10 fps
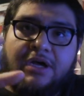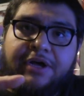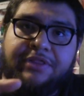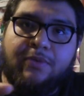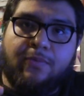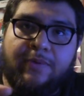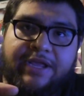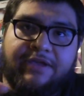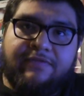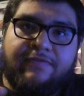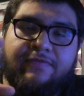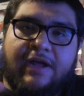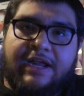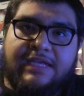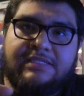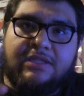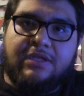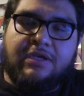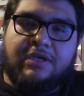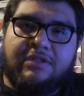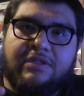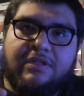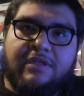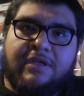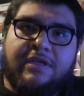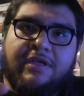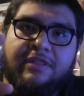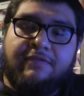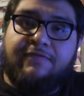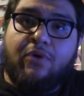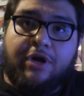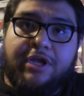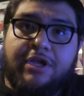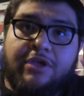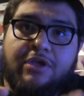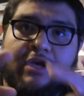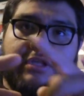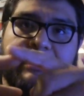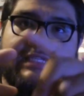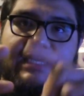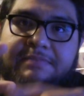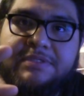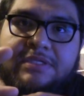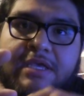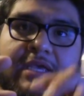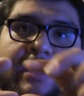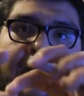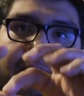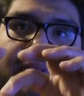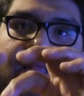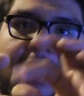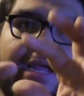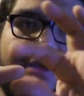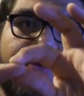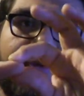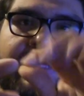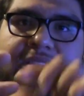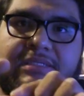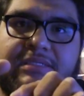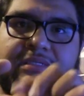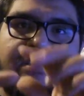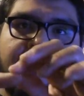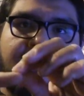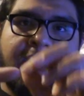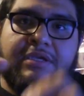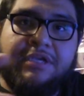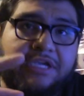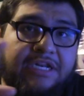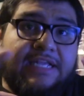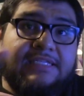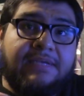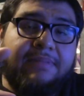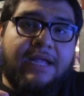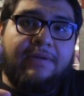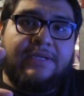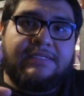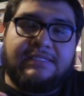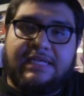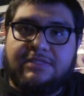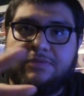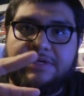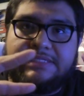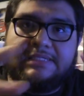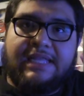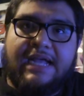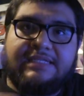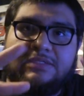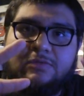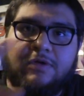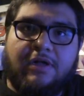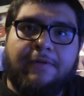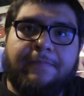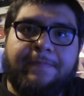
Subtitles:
on the ring, I guess on the fork, on the tips. Apply grease. You need to apply grease because that's where it slides as well.